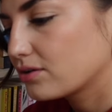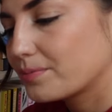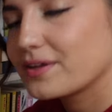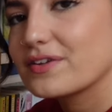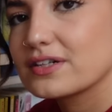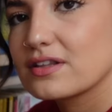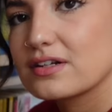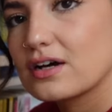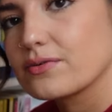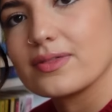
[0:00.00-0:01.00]
copy of Into the
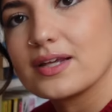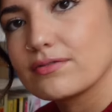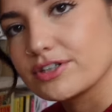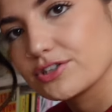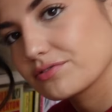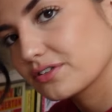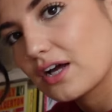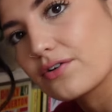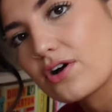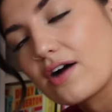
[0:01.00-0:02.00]
Dark with the original
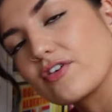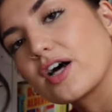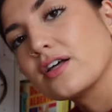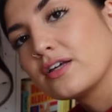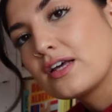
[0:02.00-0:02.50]
style cover,